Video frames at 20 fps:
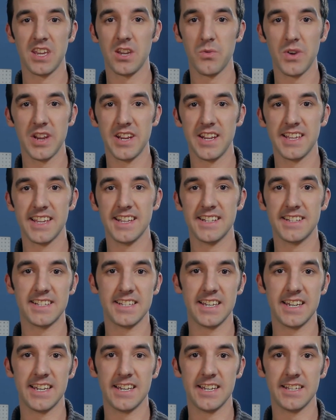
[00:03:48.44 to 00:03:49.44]
way to get
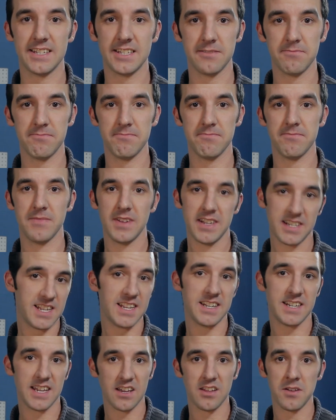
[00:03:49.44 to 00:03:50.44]
some $10
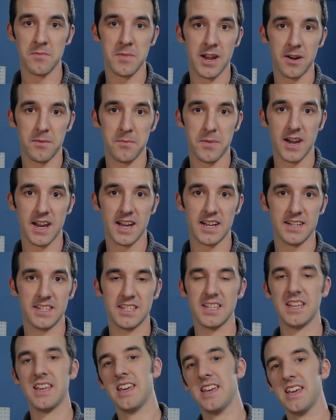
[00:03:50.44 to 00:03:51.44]

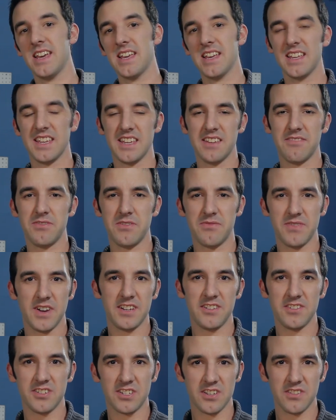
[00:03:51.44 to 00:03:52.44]
monopods if you
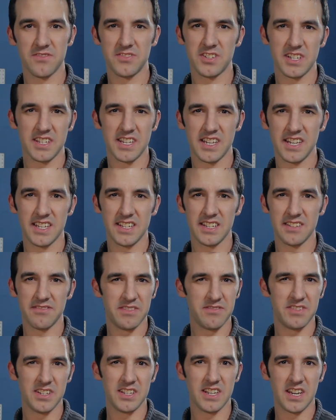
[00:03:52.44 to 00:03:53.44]
find yourself stuck getting
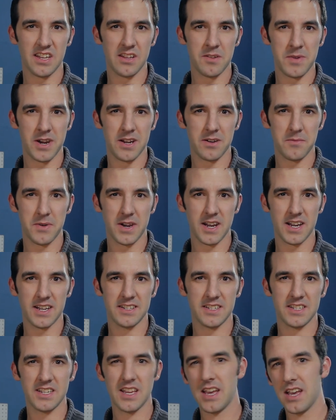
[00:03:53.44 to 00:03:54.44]
$15
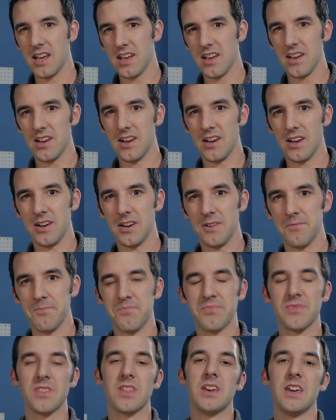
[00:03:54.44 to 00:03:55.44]
monopods.
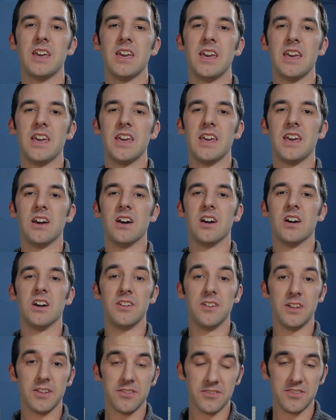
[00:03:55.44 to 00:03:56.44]

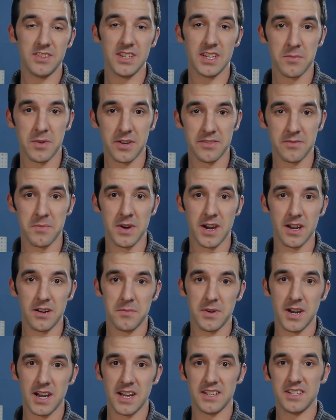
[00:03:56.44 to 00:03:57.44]
Another thing about the
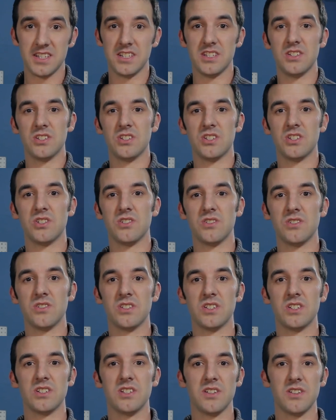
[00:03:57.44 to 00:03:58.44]
monopods is
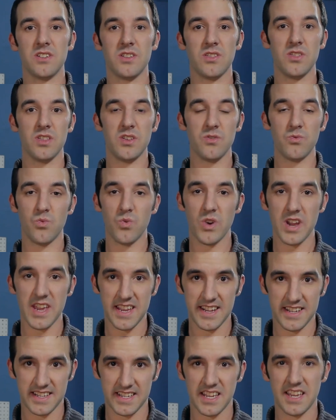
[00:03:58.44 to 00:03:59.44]
the
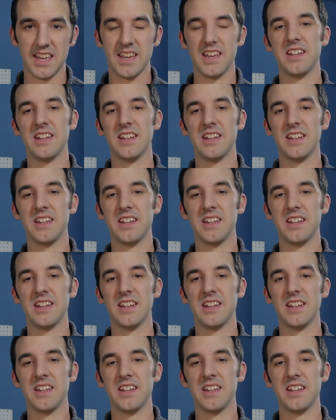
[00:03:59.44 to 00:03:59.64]
weight.